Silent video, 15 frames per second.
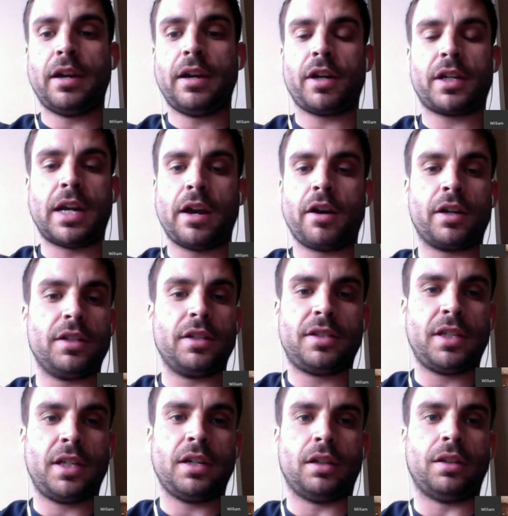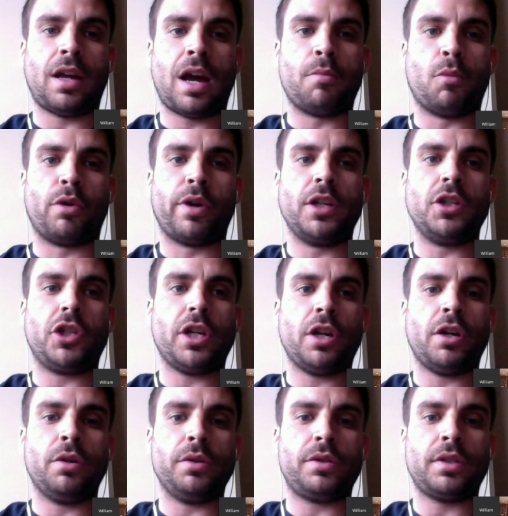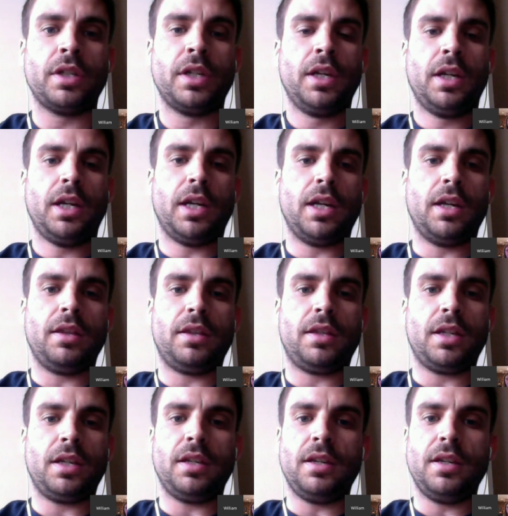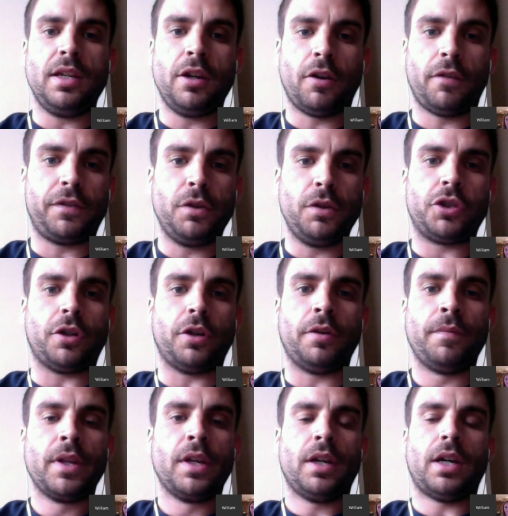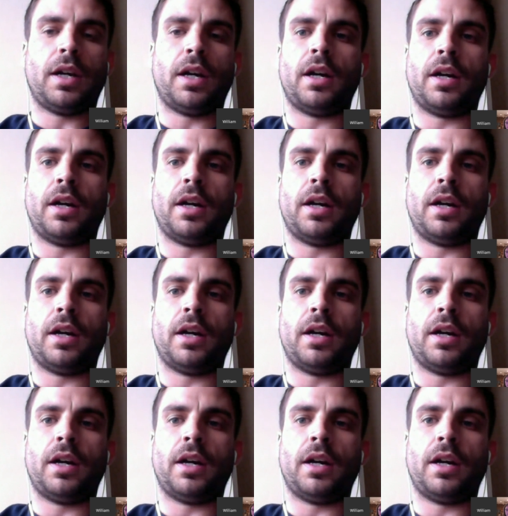Eric and I are going to see a lot more NGOs in the near future